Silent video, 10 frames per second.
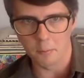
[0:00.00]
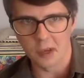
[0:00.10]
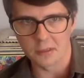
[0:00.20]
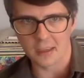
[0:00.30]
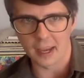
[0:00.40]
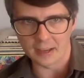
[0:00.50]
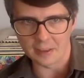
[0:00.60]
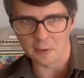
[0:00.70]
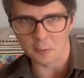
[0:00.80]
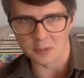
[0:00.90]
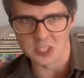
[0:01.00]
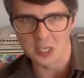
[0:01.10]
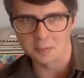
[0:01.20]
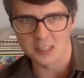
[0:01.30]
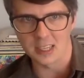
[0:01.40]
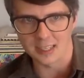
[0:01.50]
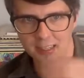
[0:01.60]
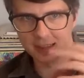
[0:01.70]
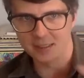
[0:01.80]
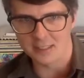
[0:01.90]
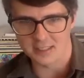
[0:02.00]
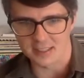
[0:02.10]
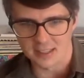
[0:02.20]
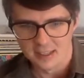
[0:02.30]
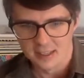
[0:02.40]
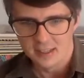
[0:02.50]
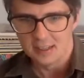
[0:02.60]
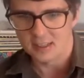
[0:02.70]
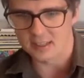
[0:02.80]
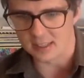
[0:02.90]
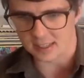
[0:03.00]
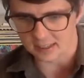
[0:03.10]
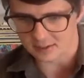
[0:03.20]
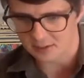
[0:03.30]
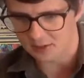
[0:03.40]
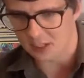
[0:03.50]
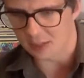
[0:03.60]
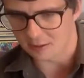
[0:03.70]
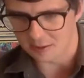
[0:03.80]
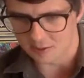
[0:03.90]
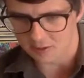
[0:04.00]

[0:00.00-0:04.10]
potato chips, like uh, just like, just like junk food